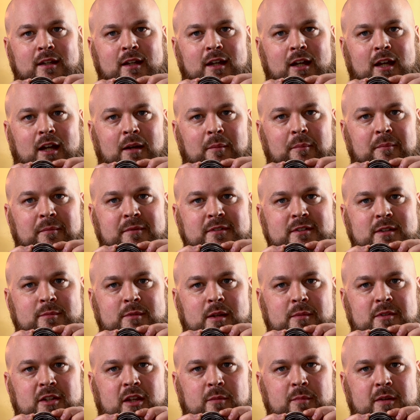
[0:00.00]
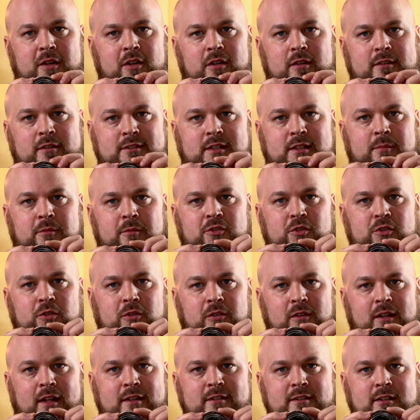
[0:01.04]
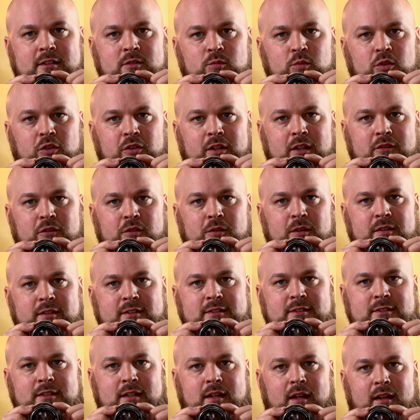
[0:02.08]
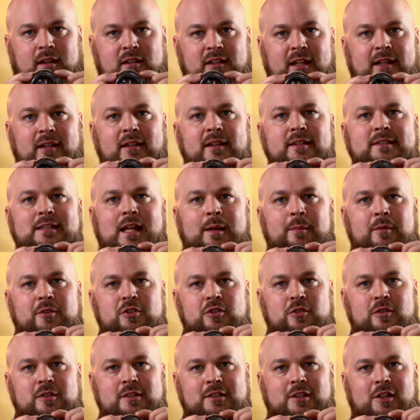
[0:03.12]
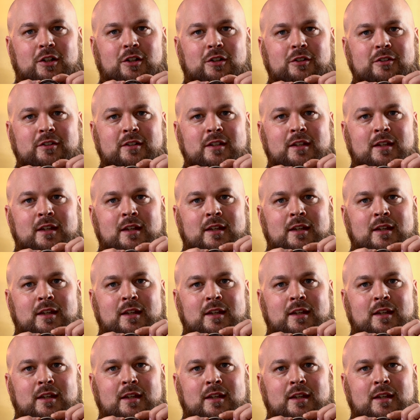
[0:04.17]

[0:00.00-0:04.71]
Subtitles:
Sometimes it can be, certain lenses will give you a clickless aperture, it's called,